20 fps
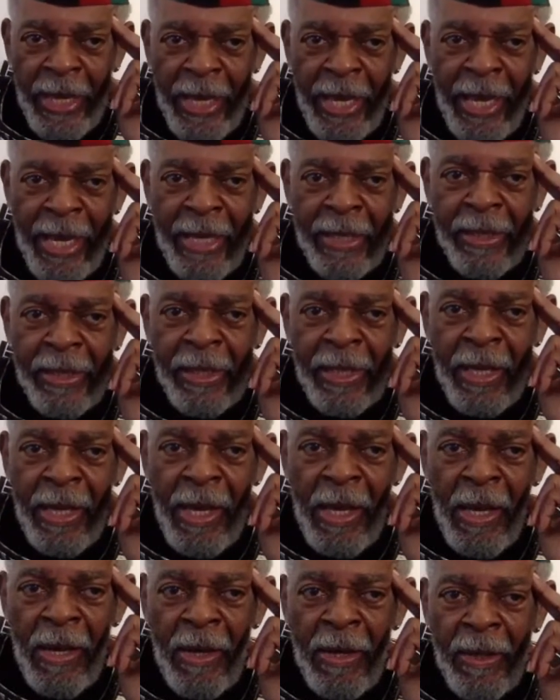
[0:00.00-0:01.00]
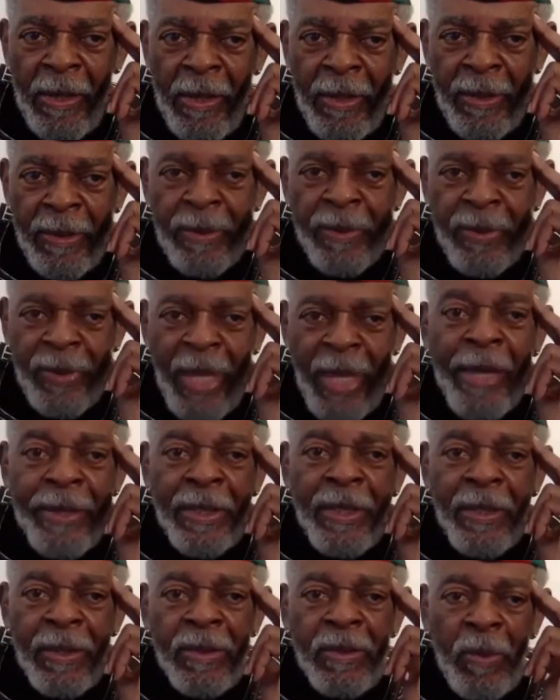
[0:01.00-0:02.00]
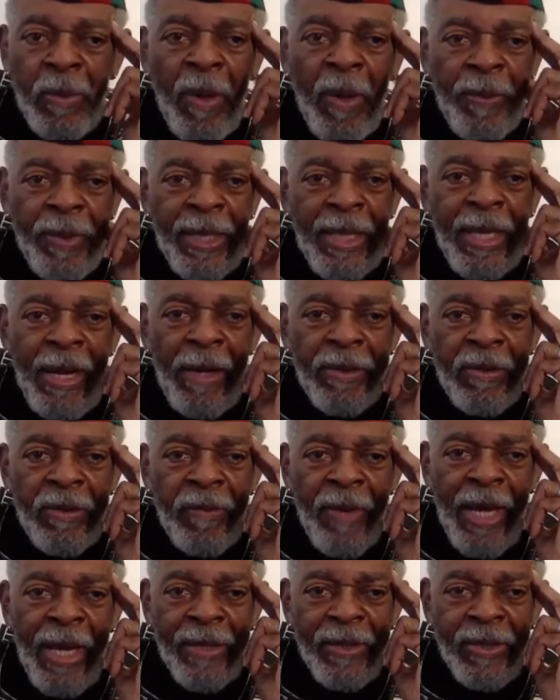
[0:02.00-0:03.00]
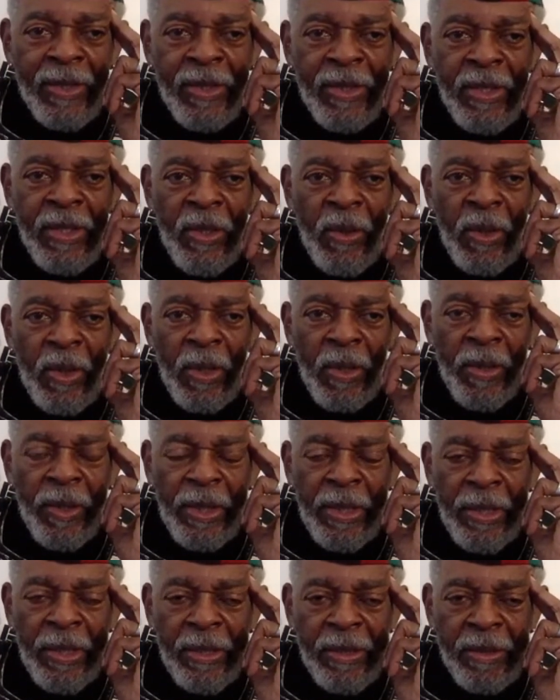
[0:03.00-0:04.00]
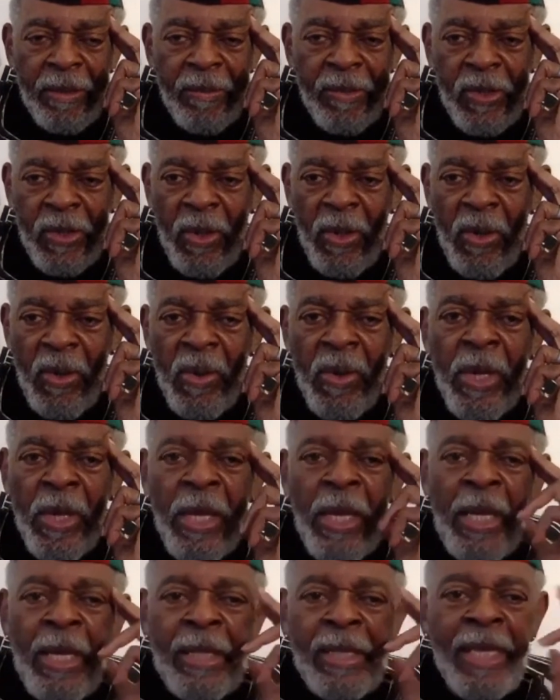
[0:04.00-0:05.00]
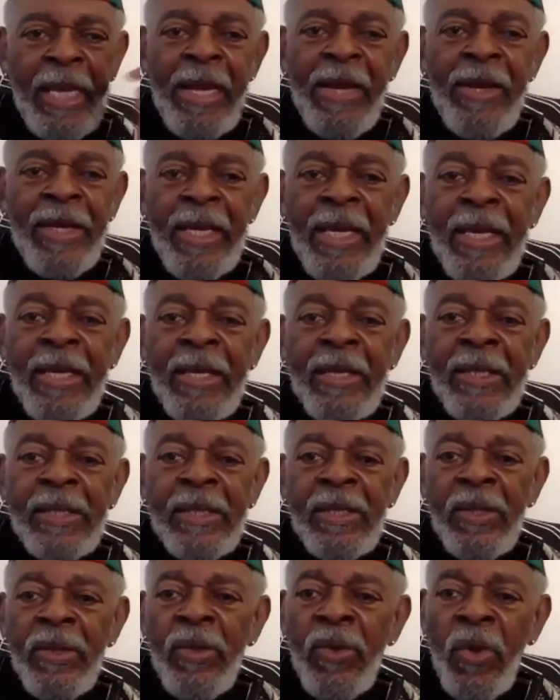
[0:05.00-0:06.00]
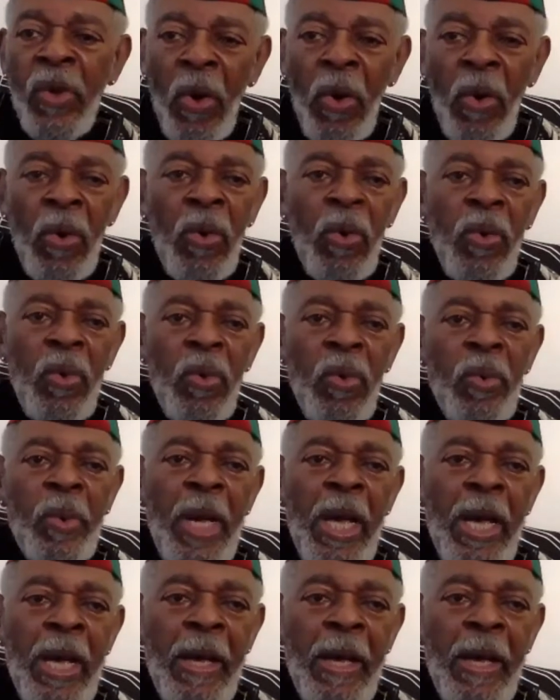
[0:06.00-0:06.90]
And that is what we characterize as neocolonialism. So there is no